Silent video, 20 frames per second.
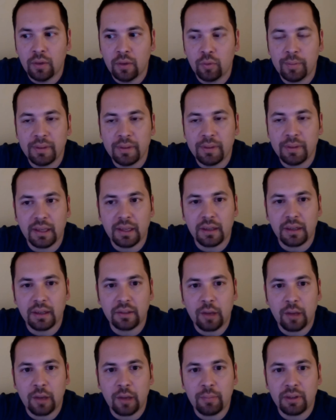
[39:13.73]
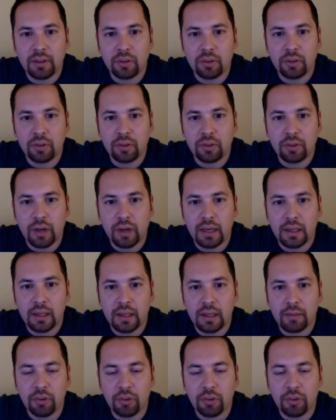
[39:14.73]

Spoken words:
we've been taking our time because we're adding